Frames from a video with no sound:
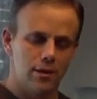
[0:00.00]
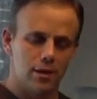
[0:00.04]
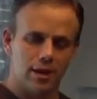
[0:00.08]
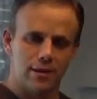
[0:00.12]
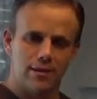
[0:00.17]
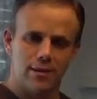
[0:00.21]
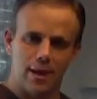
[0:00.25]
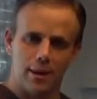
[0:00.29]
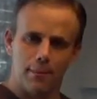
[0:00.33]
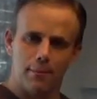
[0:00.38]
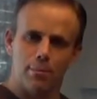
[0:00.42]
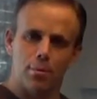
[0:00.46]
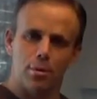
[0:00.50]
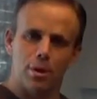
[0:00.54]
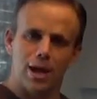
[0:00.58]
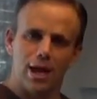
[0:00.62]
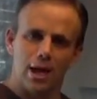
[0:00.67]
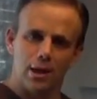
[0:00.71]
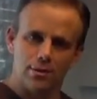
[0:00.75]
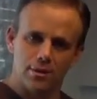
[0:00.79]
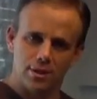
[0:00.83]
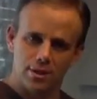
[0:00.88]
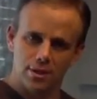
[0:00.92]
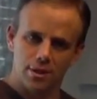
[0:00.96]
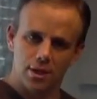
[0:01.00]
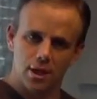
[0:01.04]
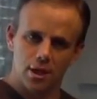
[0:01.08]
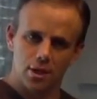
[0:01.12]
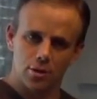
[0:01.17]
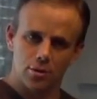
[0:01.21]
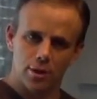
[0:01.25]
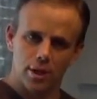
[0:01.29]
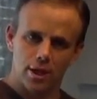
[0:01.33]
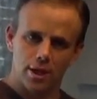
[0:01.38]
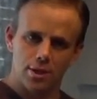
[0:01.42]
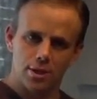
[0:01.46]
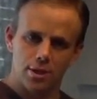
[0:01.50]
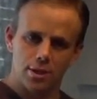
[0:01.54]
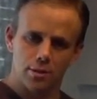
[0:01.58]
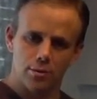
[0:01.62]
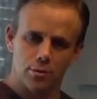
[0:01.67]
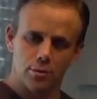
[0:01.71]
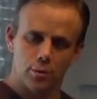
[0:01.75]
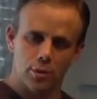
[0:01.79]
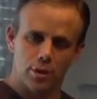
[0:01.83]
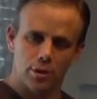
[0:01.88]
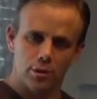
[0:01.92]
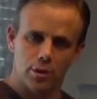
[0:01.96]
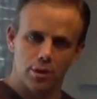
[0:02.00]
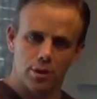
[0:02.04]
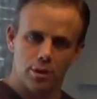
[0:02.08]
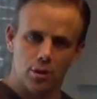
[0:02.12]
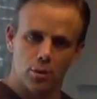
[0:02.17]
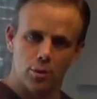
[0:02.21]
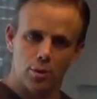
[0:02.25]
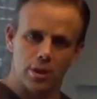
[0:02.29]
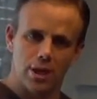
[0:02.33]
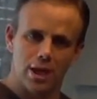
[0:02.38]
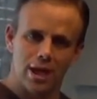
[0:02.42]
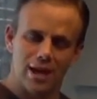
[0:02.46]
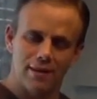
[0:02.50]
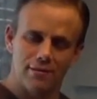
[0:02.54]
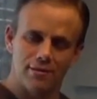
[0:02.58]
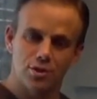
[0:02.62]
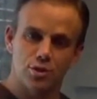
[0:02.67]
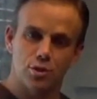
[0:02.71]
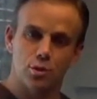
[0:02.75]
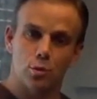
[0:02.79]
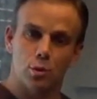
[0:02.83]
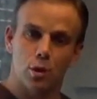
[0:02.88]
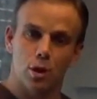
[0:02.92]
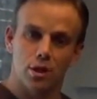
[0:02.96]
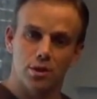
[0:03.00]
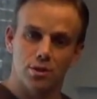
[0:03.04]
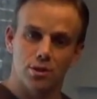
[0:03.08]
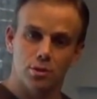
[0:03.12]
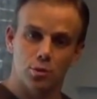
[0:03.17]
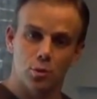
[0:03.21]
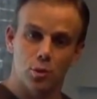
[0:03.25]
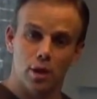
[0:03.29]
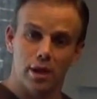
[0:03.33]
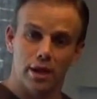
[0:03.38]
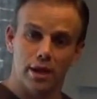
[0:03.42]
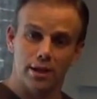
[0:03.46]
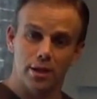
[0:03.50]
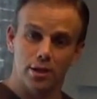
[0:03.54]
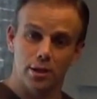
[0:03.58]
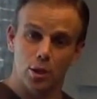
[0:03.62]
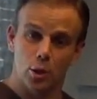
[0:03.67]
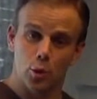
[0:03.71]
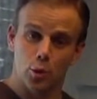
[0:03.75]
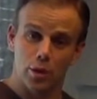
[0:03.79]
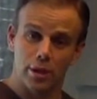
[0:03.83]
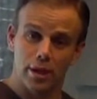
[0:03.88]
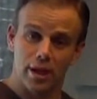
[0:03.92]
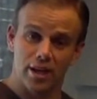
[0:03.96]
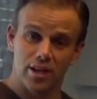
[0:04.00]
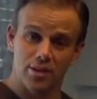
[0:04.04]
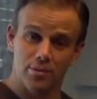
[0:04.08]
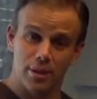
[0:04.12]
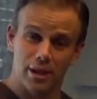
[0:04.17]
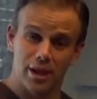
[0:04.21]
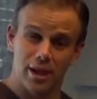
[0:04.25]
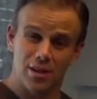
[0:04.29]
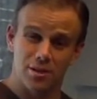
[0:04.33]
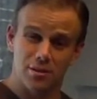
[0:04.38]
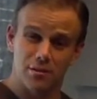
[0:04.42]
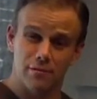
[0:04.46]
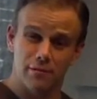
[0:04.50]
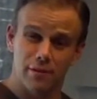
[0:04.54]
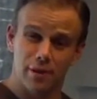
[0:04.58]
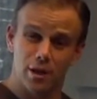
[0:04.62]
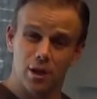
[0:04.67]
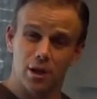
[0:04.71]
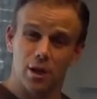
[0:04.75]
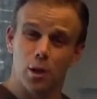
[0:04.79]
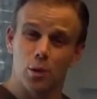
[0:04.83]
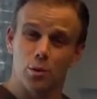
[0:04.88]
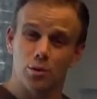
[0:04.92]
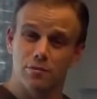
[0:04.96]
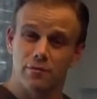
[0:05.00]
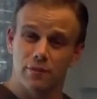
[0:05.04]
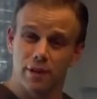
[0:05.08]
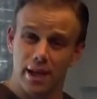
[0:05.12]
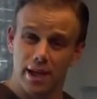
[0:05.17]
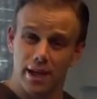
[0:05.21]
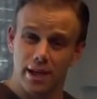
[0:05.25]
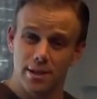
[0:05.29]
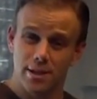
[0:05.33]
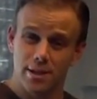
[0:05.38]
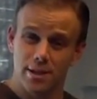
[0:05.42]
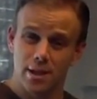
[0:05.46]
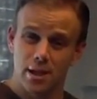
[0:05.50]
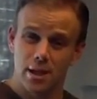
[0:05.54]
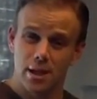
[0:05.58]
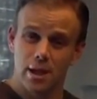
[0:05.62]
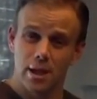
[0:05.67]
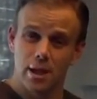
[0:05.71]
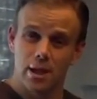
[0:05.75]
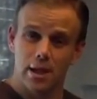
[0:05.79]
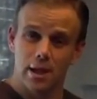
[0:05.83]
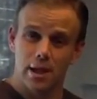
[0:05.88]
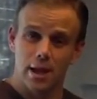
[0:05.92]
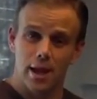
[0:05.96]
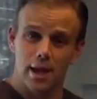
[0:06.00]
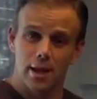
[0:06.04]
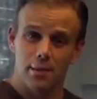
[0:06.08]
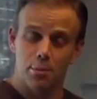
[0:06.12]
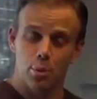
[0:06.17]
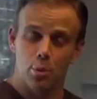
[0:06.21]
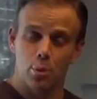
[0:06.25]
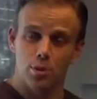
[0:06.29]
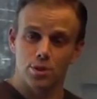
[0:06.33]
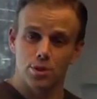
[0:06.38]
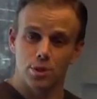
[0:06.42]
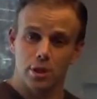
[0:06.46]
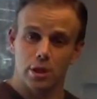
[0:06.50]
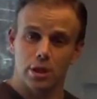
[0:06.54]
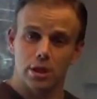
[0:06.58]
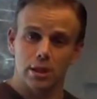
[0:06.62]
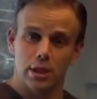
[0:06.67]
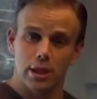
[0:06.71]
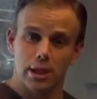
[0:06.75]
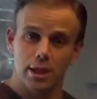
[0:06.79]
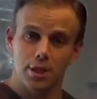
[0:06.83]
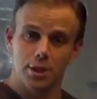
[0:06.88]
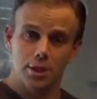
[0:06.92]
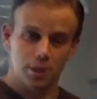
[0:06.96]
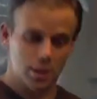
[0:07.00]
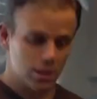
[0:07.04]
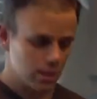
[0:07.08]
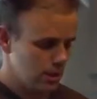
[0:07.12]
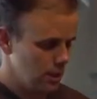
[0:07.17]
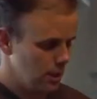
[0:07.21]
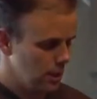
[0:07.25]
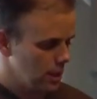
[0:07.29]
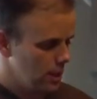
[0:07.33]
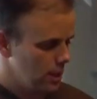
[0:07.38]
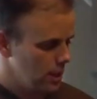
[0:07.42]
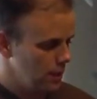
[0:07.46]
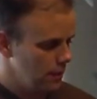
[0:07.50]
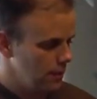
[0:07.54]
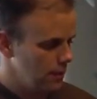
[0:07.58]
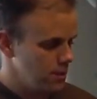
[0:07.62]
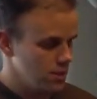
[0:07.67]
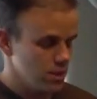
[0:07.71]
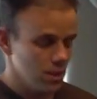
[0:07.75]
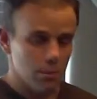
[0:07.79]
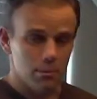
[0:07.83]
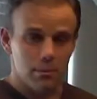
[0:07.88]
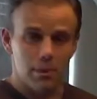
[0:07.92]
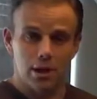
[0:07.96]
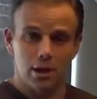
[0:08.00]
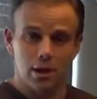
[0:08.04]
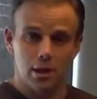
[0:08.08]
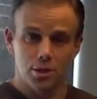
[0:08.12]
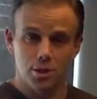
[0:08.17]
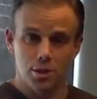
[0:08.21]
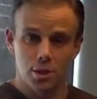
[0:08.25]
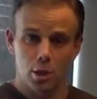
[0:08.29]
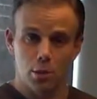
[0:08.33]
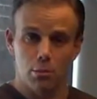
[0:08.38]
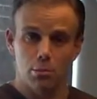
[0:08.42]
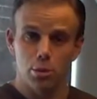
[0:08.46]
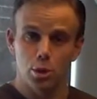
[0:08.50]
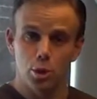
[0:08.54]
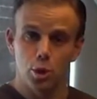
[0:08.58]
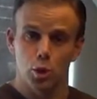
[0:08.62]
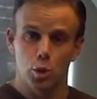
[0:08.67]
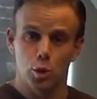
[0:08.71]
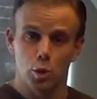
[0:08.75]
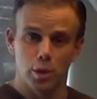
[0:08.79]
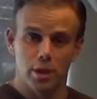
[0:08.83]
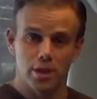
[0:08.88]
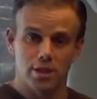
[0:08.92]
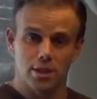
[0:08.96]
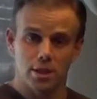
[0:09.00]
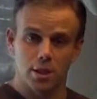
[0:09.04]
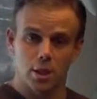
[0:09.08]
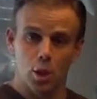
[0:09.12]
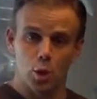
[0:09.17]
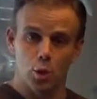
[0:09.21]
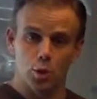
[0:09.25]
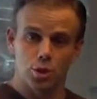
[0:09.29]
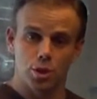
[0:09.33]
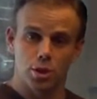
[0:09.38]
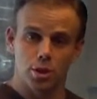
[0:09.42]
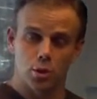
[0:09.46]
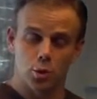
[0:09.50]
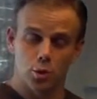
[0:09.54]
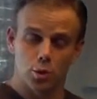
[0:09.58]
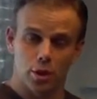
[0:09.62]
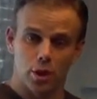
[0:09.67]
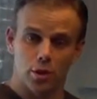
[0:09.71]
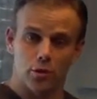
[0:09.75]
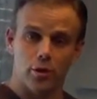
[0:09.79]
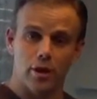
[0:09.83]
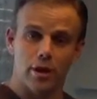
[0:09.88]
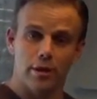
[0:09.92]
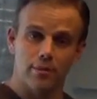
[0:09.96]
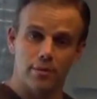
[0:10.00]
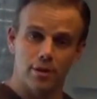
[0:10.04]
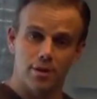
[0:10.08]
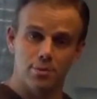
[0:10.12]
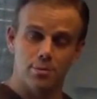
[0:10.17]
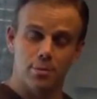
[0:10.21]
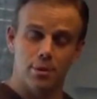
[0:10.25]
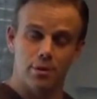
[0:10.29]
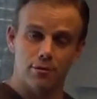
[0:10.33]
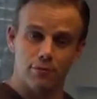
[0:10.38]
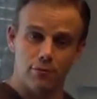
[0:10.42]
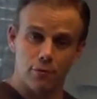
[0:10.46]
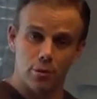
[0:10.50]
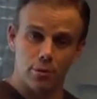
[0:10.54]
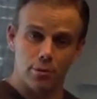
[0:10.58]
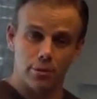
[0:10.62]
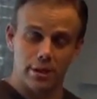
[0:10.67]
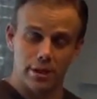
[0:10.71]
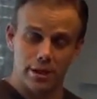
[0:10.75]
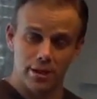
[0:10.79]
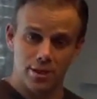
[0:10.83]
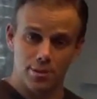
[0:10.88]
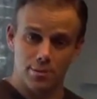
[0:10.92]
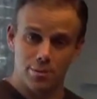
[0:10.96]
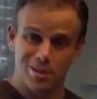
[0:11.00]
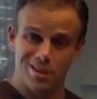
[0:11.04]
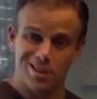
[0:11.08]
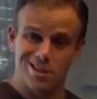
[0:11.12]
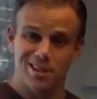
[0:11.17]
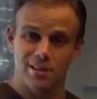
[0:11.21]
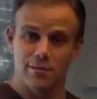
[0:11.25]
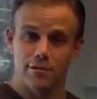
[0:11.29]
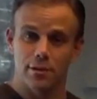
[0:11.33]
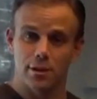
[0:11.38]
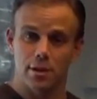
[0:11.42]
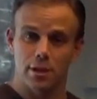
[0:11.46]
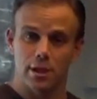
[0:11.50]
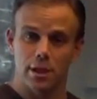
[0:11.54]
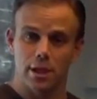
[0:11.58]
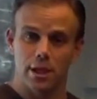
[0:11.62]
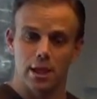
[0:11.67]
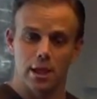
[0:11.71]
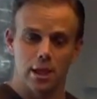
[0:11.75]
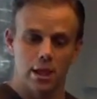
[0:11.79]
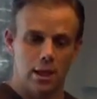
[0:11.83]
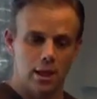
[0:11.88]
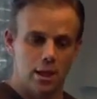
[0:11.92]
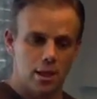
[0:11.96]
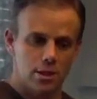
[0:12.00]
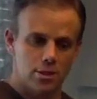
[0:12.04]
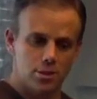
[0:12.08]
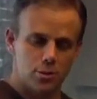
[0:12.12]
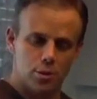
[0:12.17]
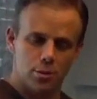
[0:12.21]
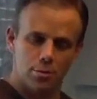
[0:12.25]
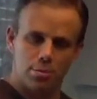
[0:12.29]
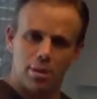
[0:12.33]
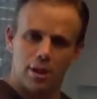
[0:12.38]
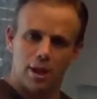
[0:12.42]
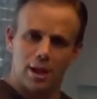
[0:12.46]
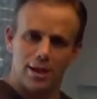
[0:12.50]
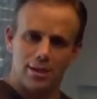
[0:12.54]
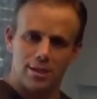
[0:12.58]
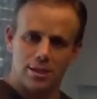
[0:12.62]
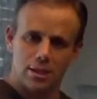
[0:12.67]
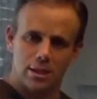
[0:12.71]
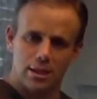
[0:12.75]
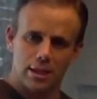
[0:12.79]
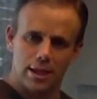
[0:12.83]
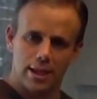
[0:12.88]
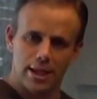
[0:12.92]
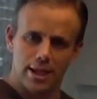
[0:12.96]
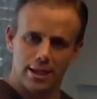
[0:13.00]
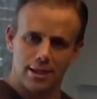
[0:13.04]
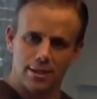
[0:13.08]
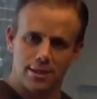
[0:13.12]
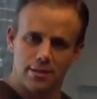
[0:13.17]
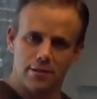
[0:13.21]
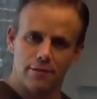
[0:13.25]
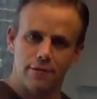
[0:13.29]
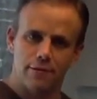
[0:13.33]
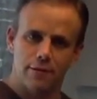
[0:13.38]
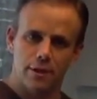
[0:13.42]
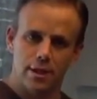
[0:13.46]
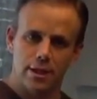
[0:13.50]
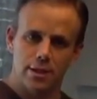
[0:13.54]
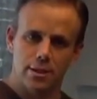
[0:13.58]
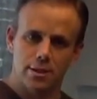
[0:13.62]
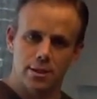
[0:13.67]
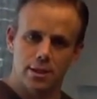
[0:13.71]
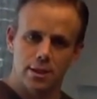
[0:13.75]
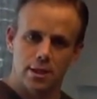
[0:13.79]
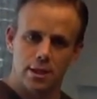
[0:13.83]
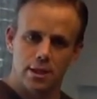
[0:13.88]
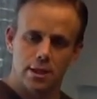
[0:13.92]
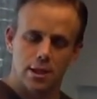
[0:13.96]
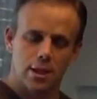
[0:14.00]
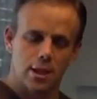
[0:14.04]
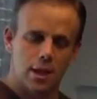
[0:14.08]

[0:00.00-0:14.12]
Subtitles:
They'll get that brown discoloration. When you have swelling in your lower legs because of varicose veins and poor circulation, this Amerigel Blue is a lotion or a cream that's been formulated specifically to apply to the legs and the feet.